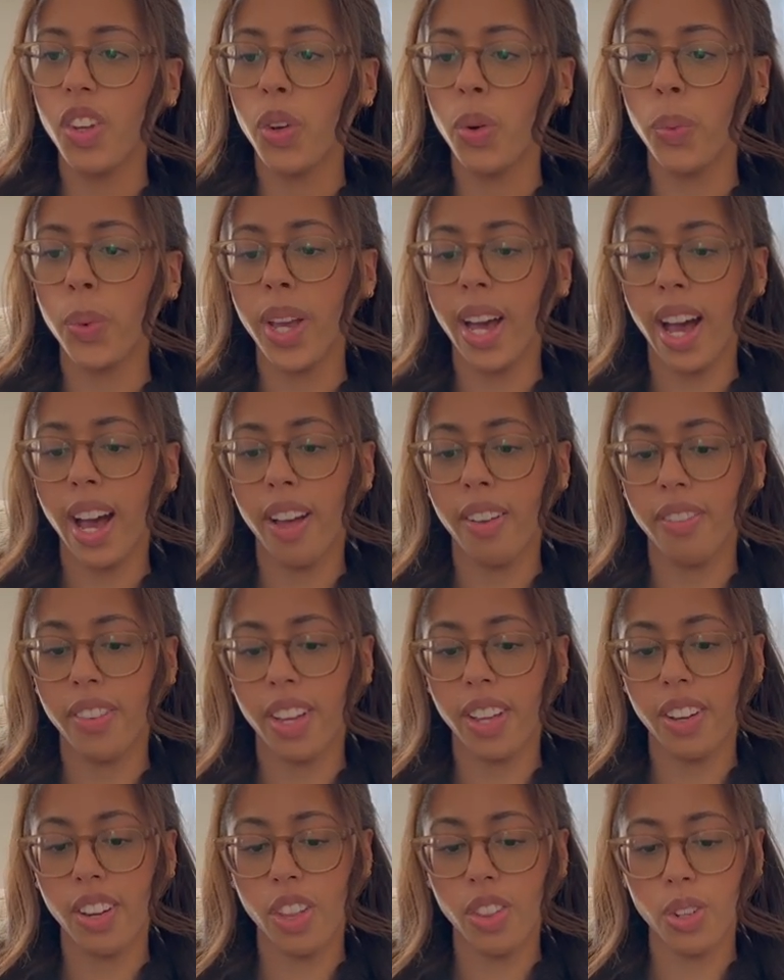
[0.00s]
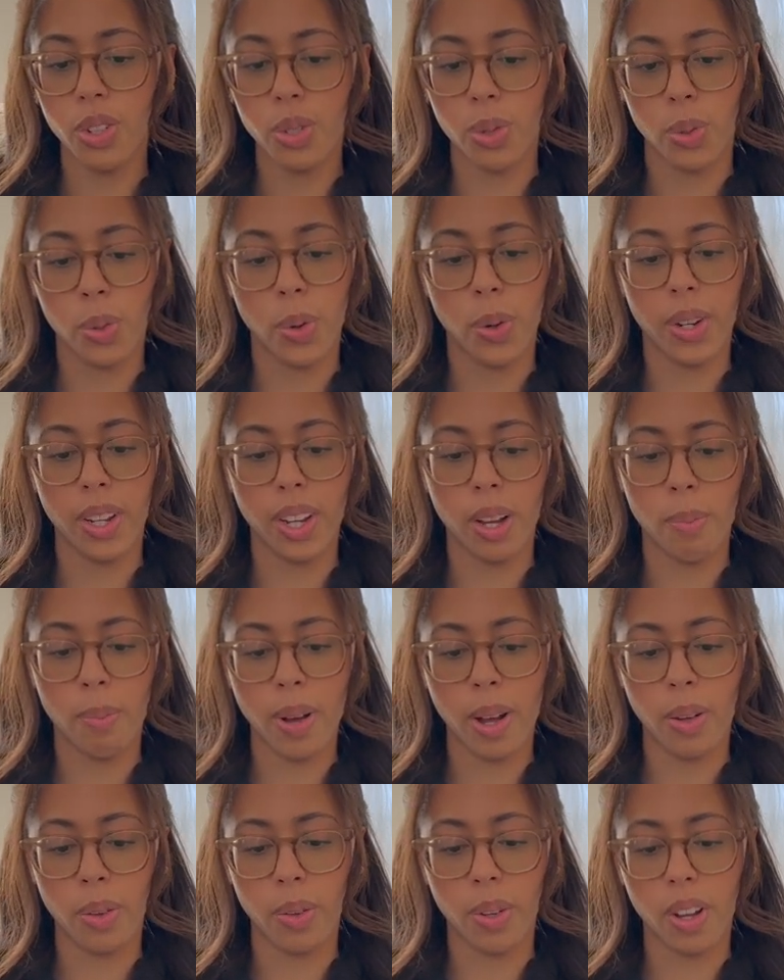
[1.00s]
we have another story
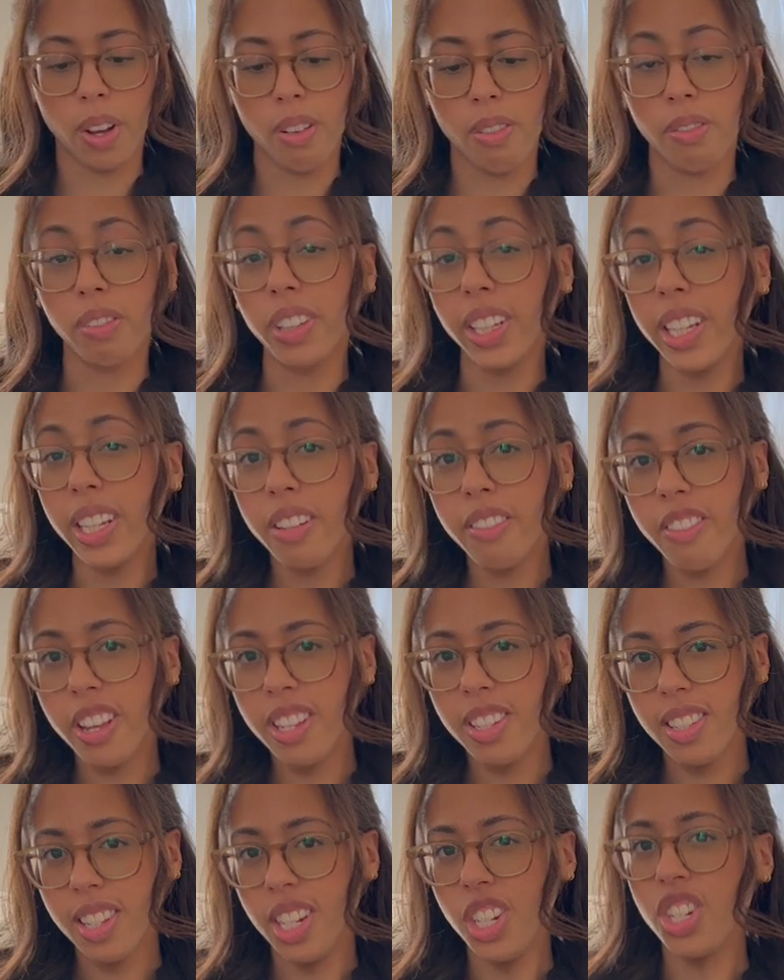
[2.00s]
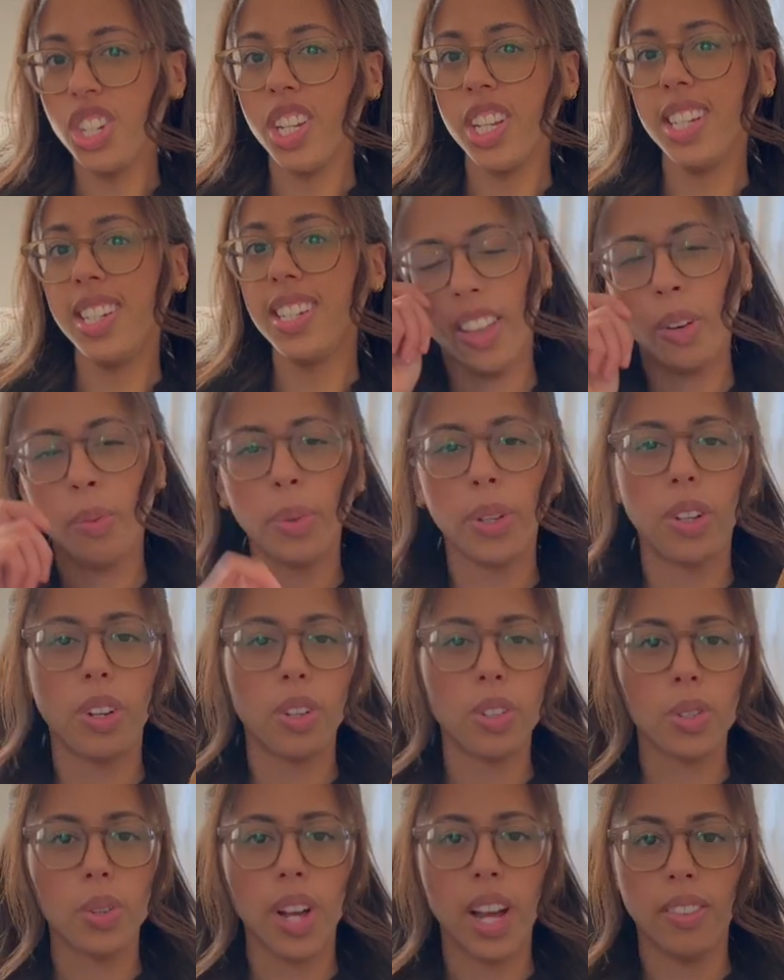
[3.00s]
about a flea infestation, and we
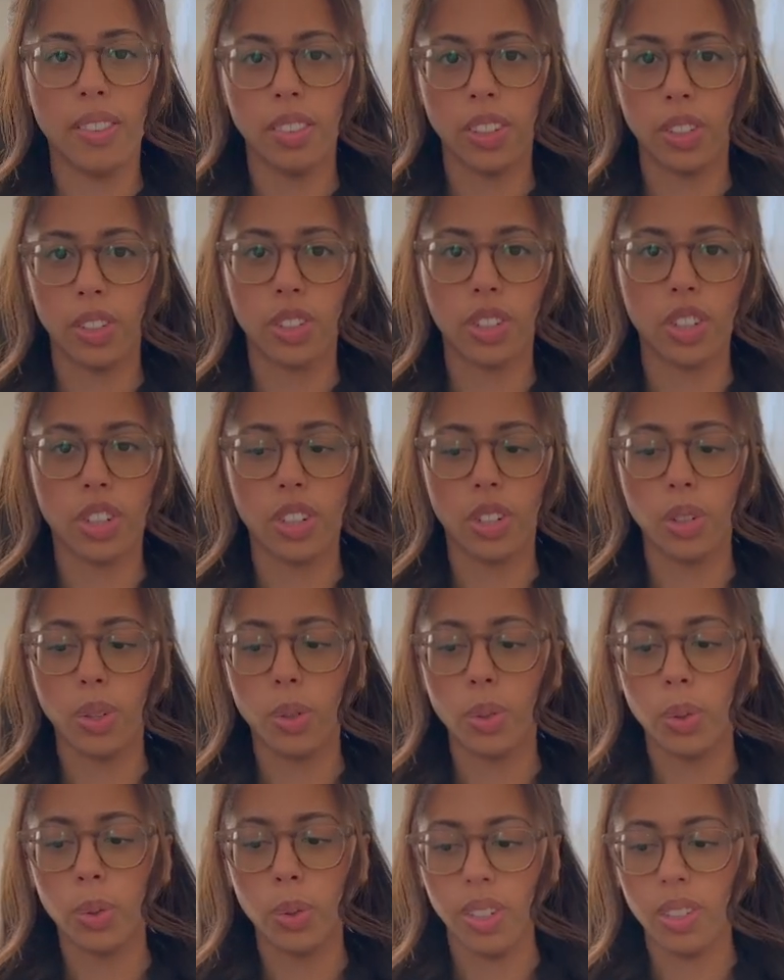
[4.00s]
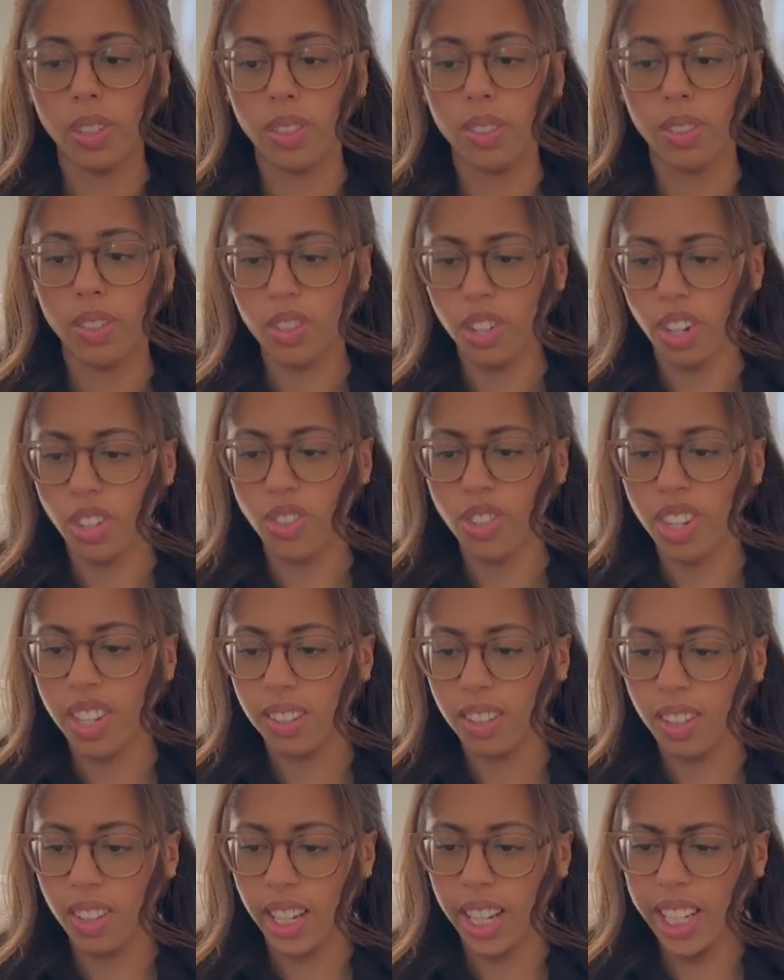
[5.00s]
also have a little girl who starts
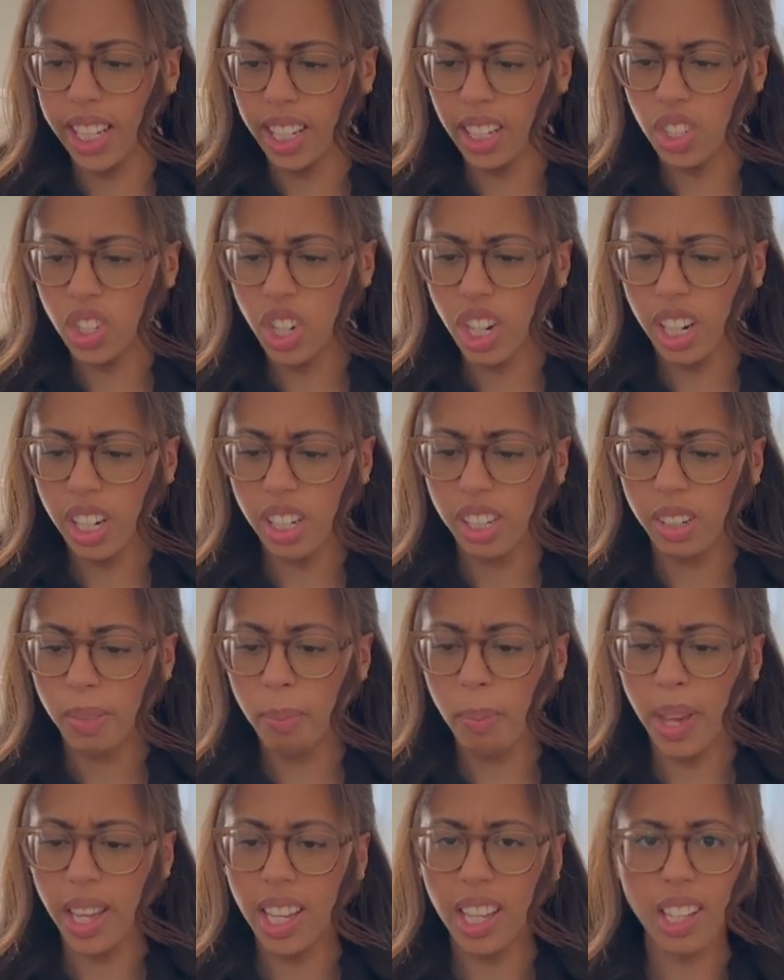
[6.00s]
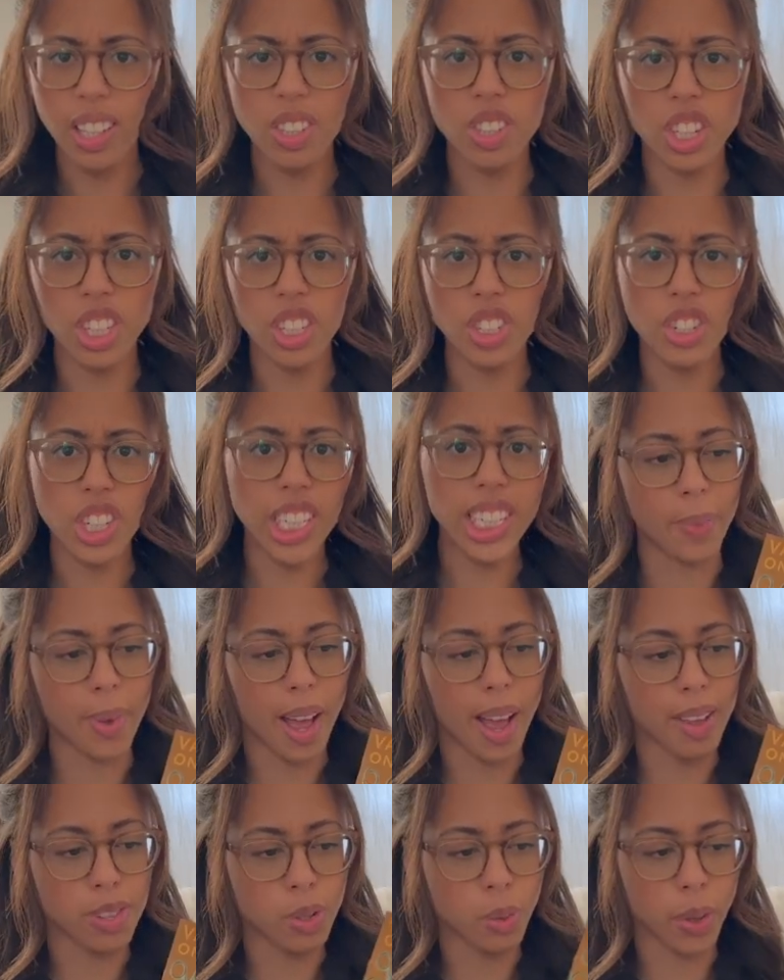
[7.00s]
eating dirt, making dirt drink
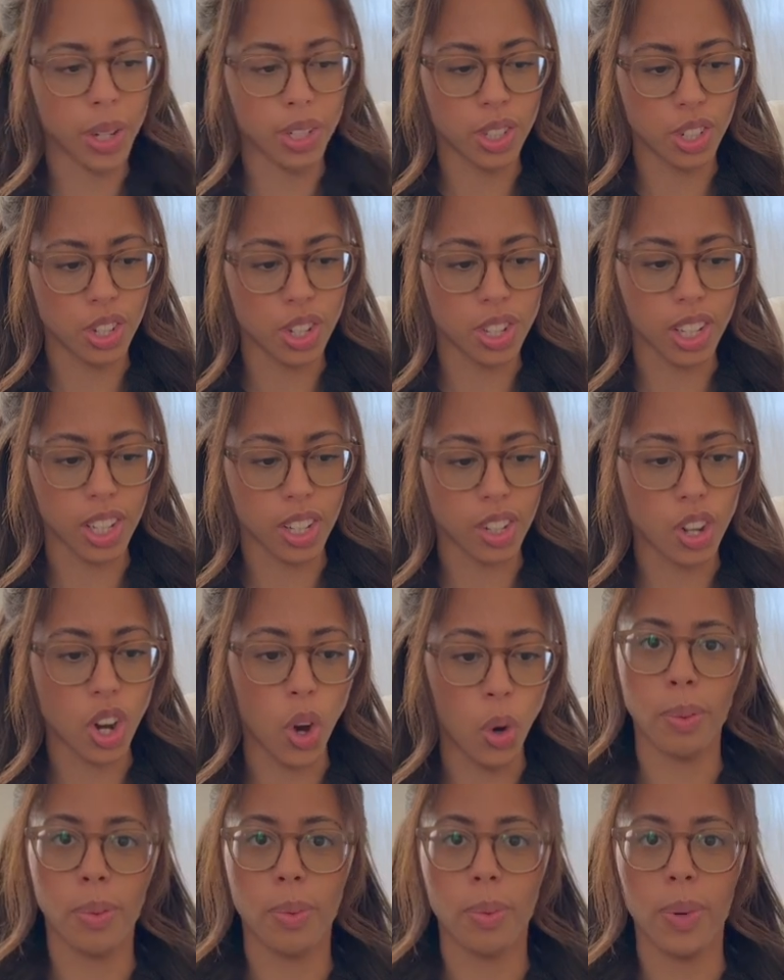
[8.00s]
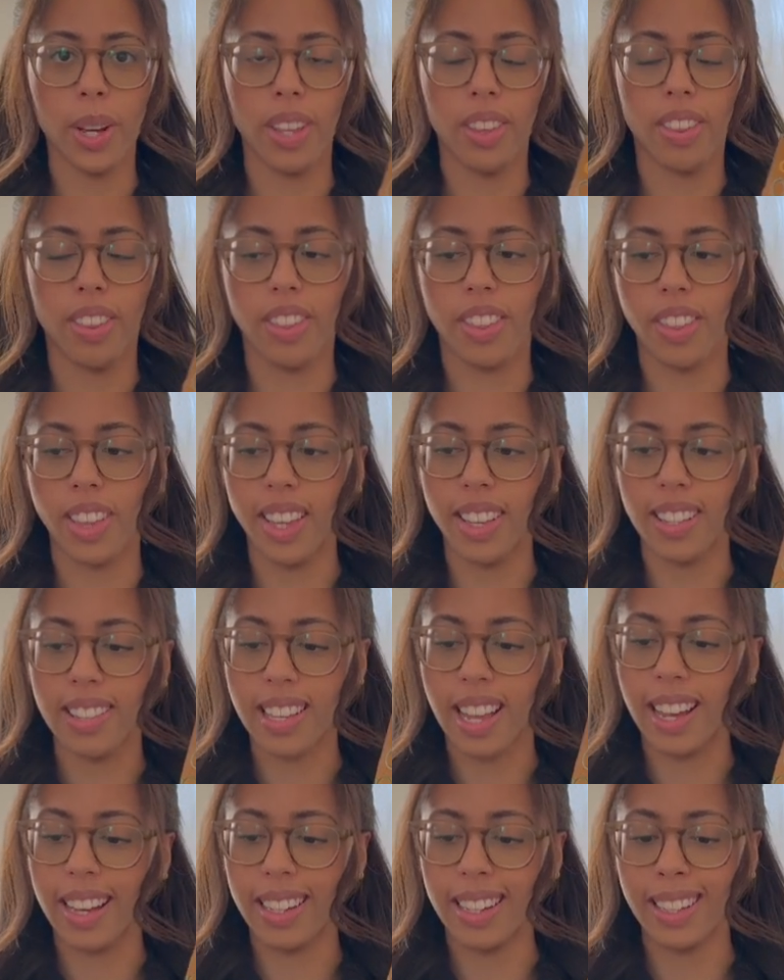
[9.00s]
as a way to just like cope with
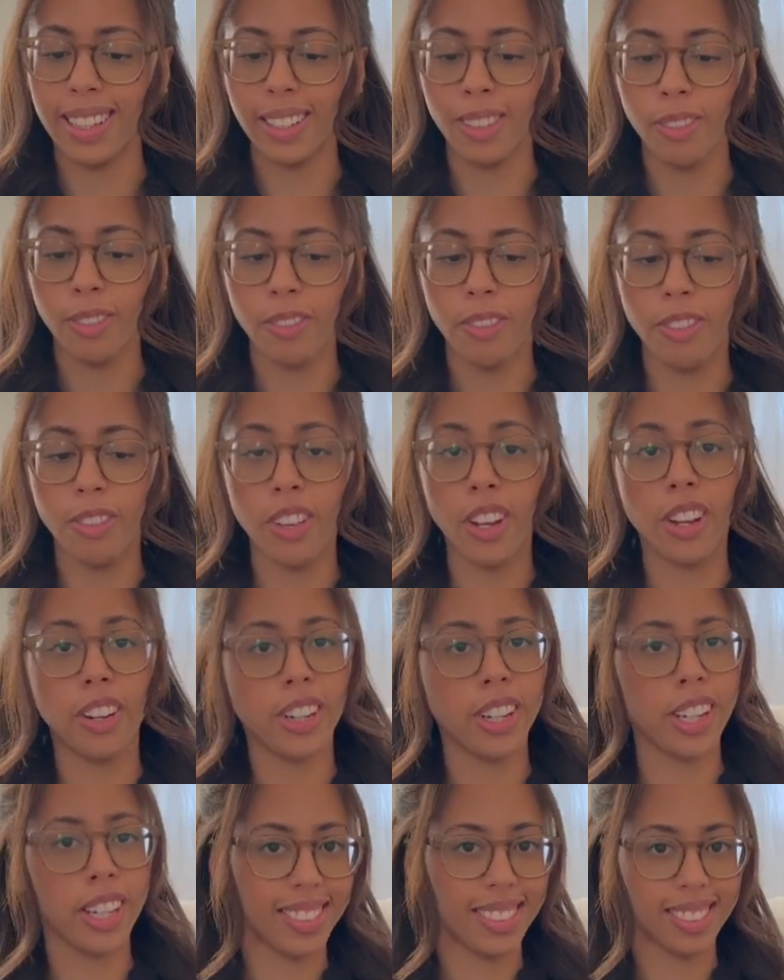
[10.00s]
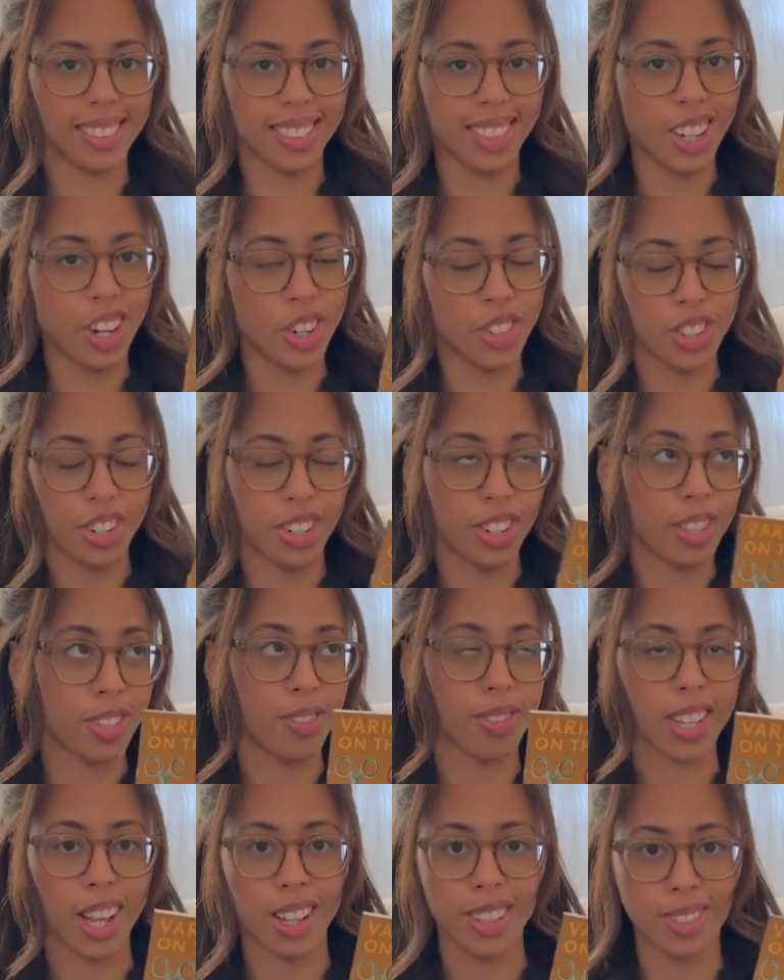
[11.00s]
anxiety. Very 100 Years
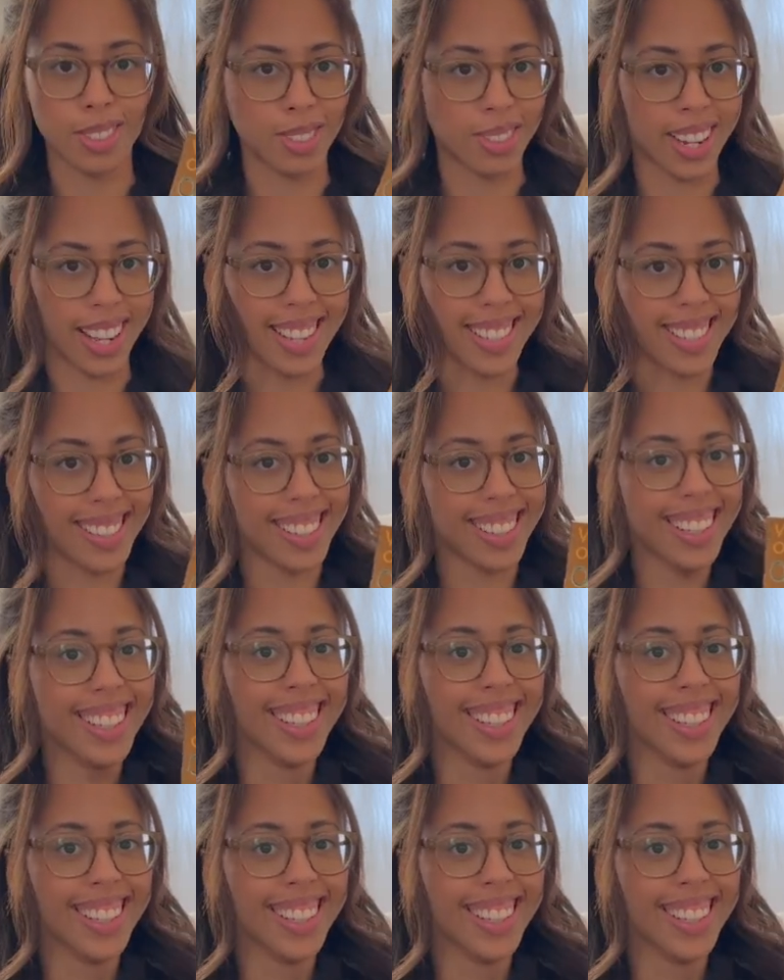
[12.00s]
of Solitude-esque.